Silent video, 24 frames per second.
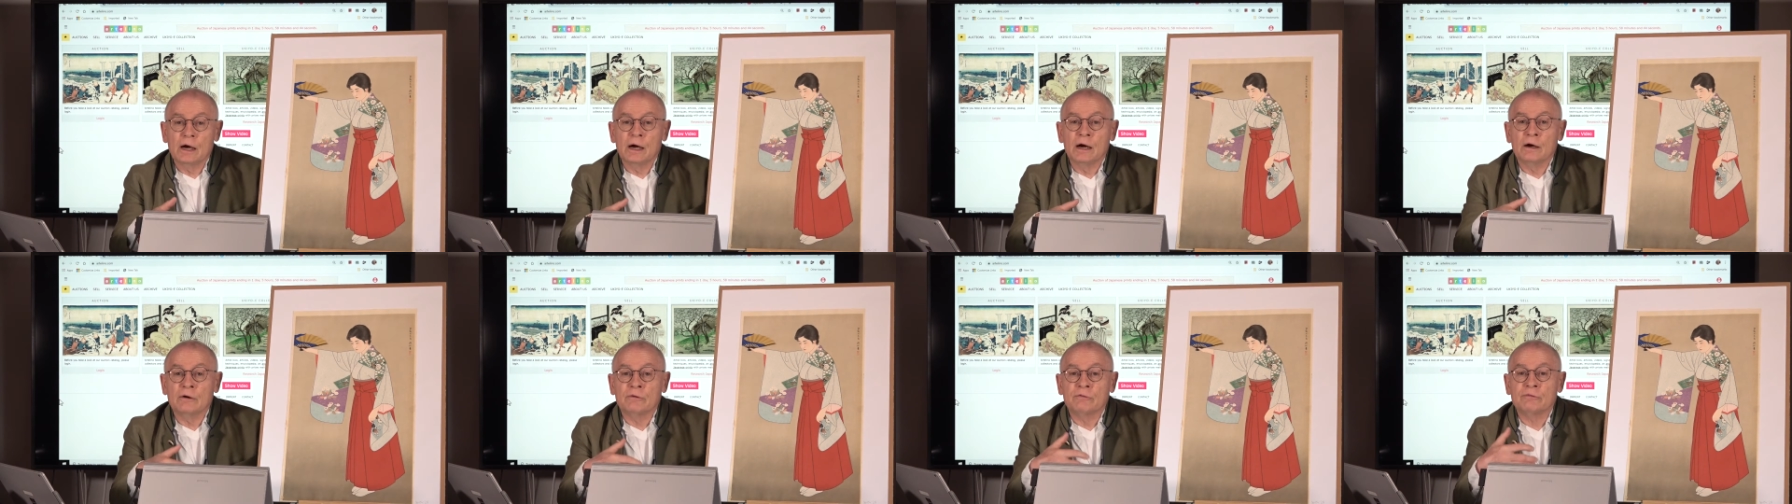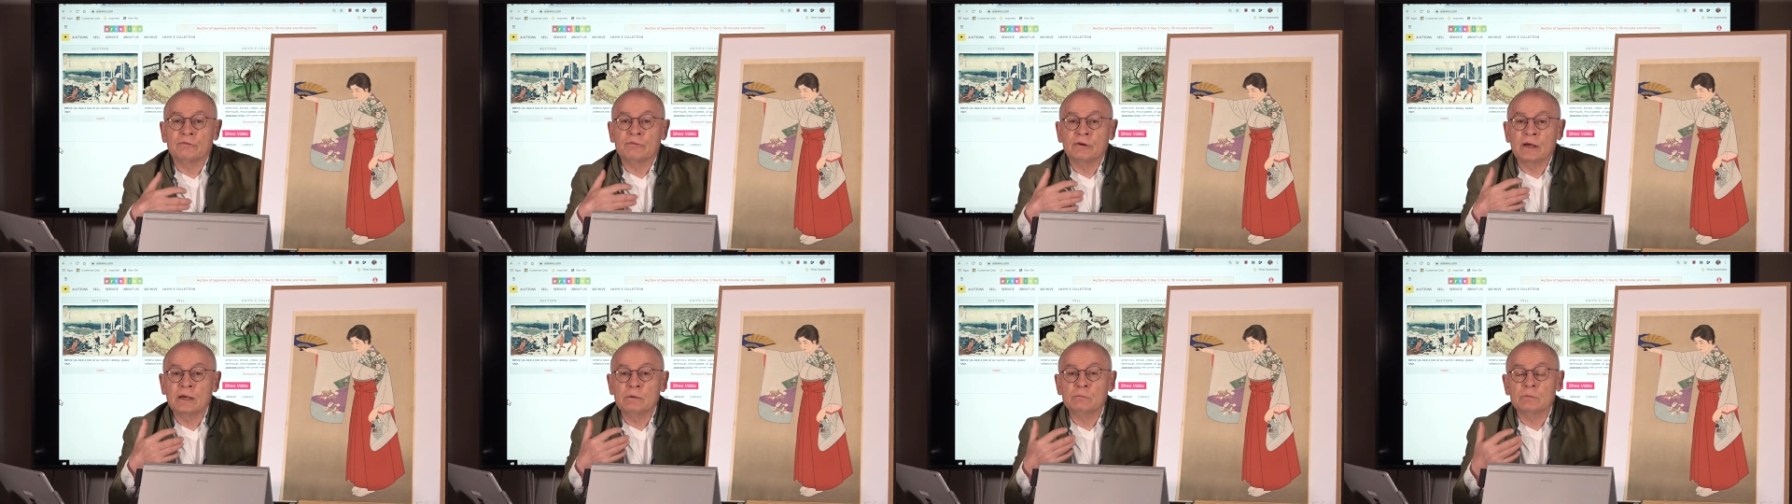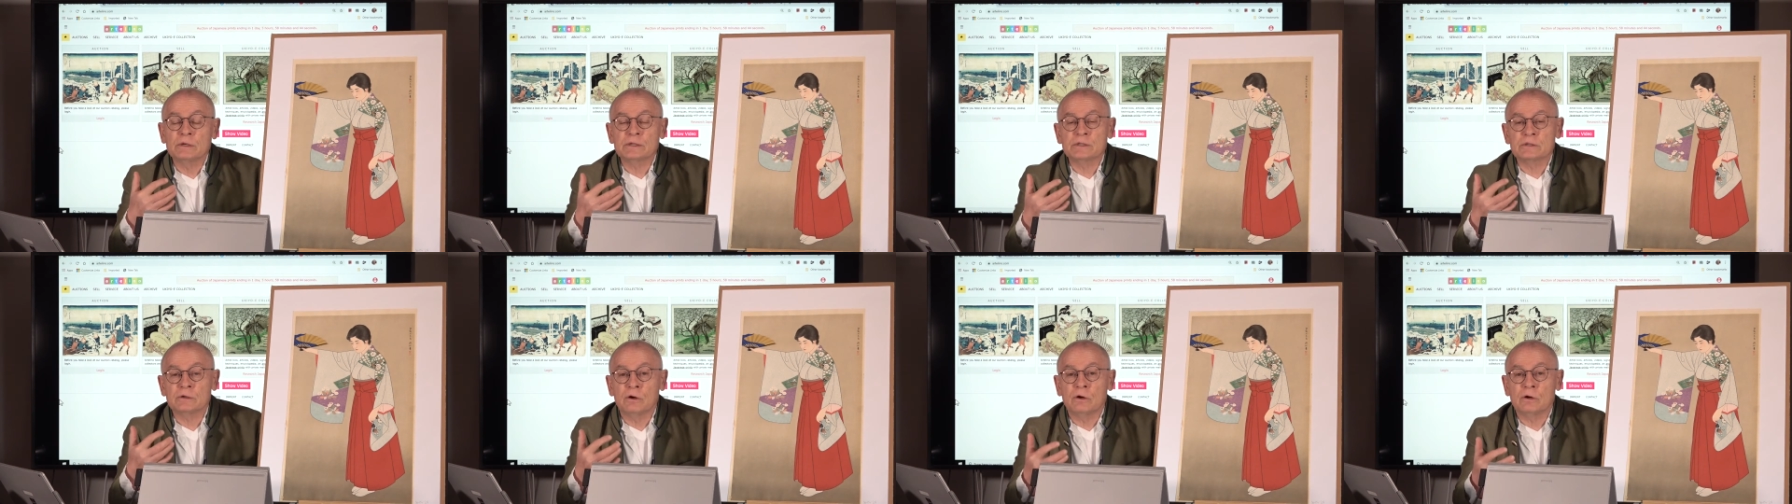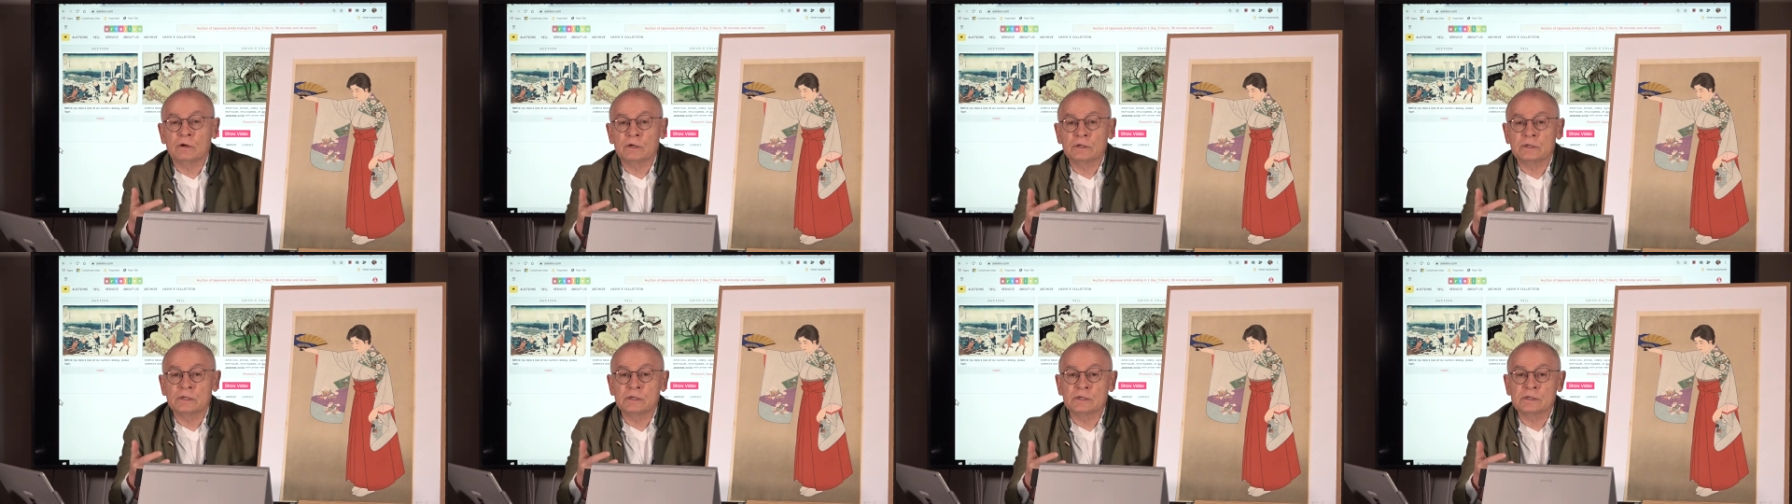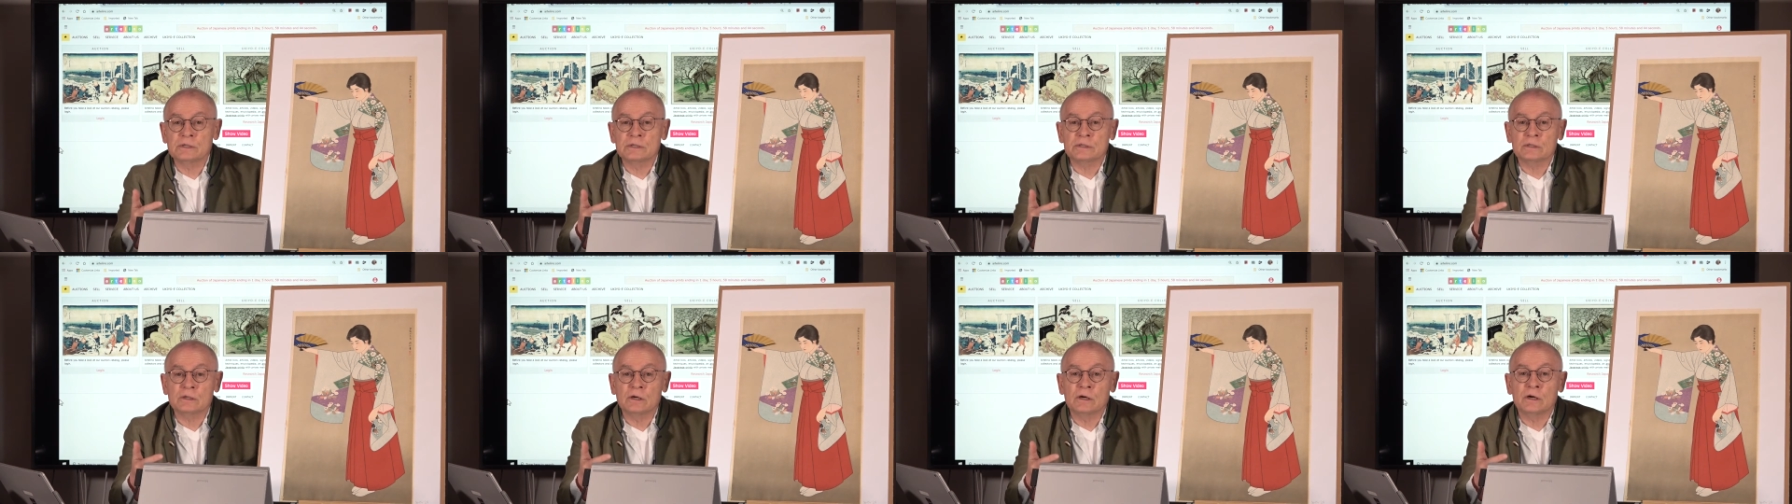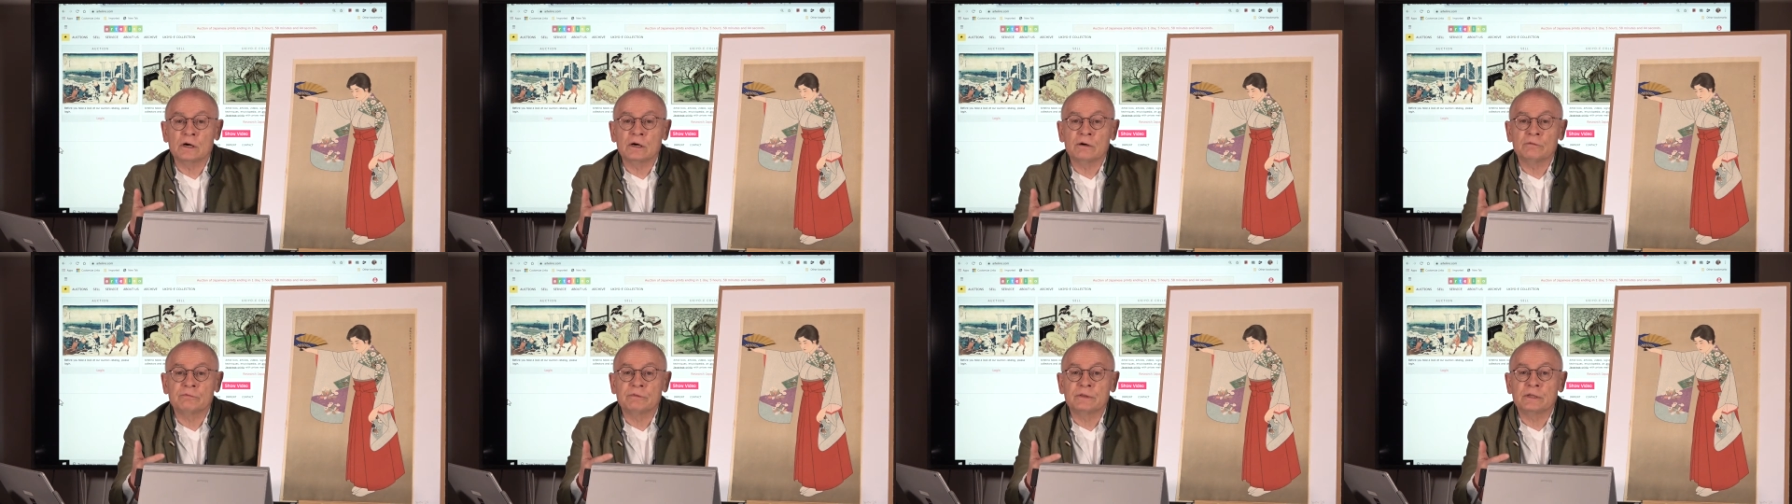a famous artist
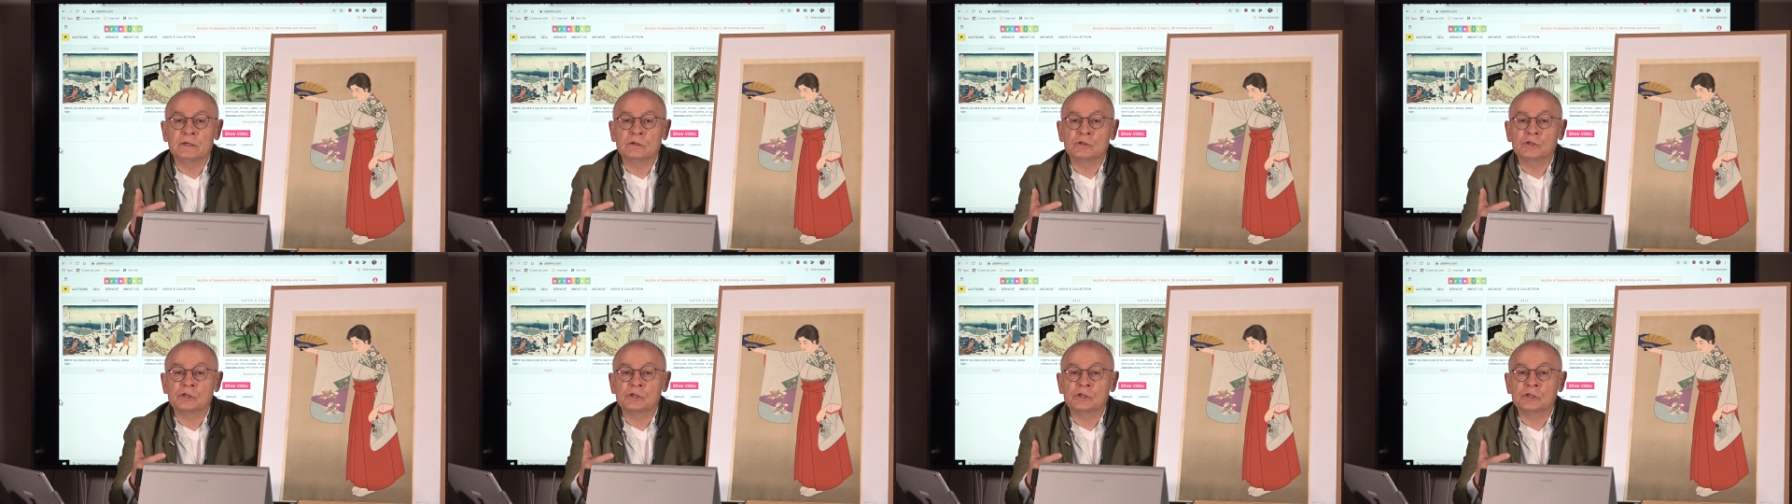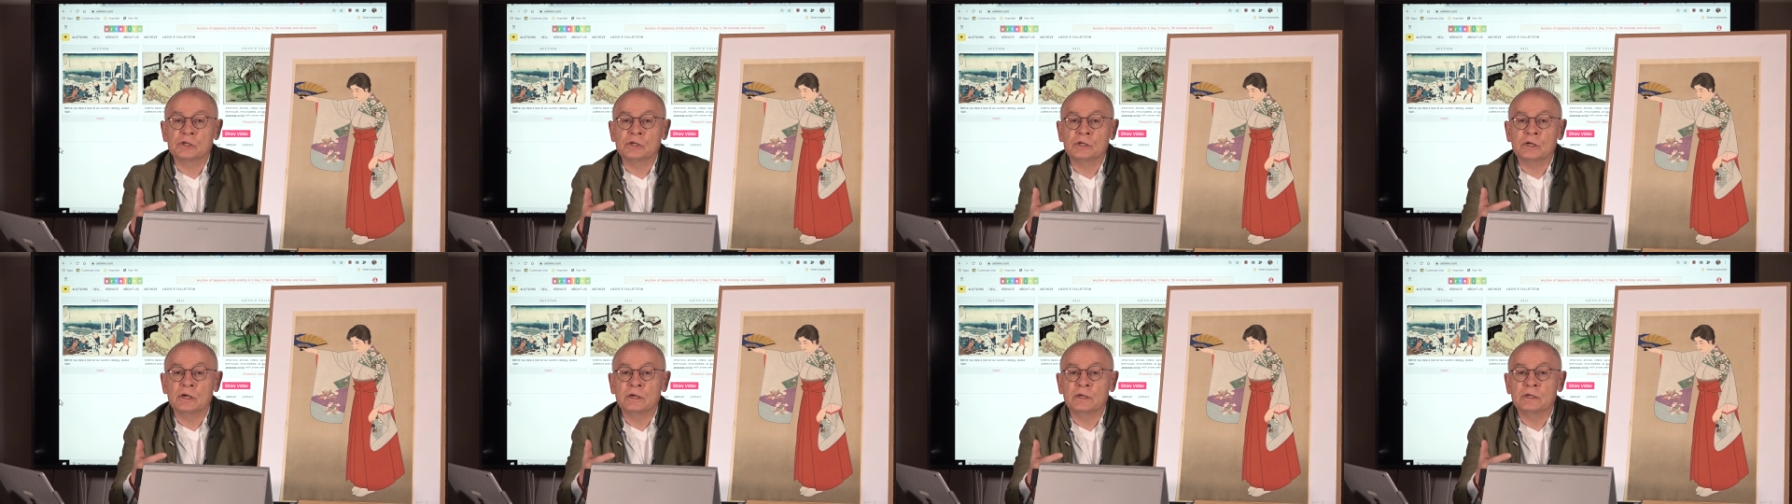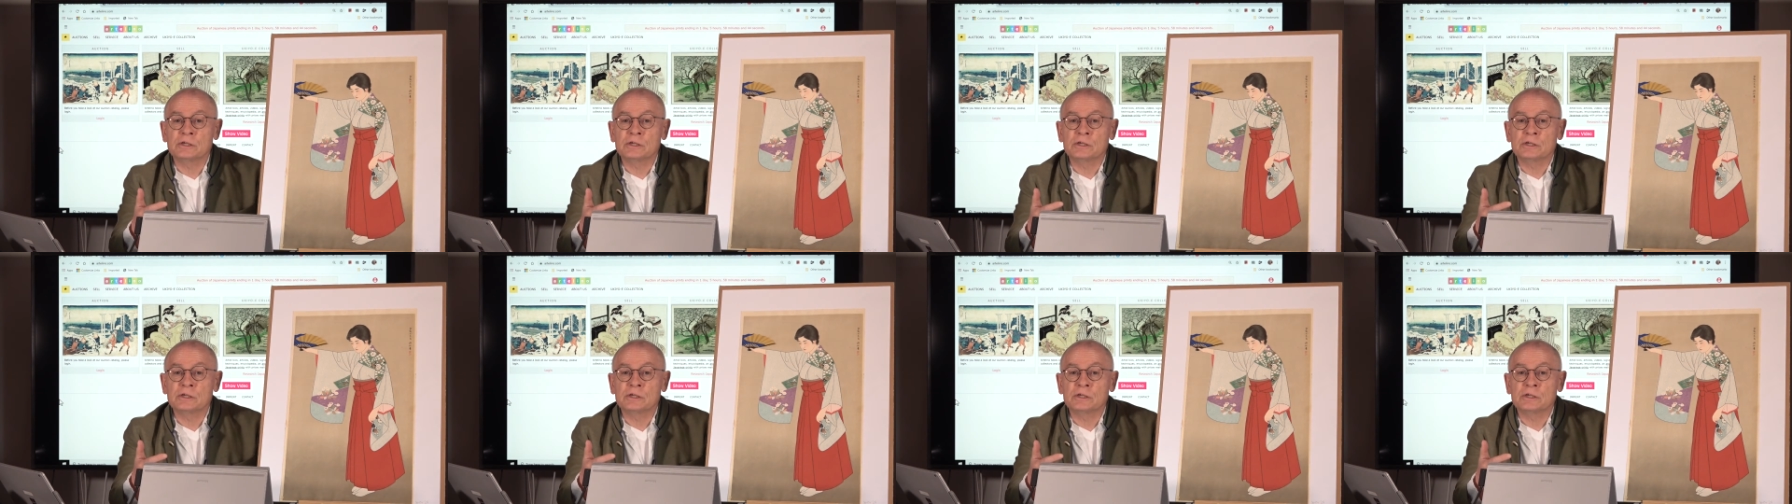of the sh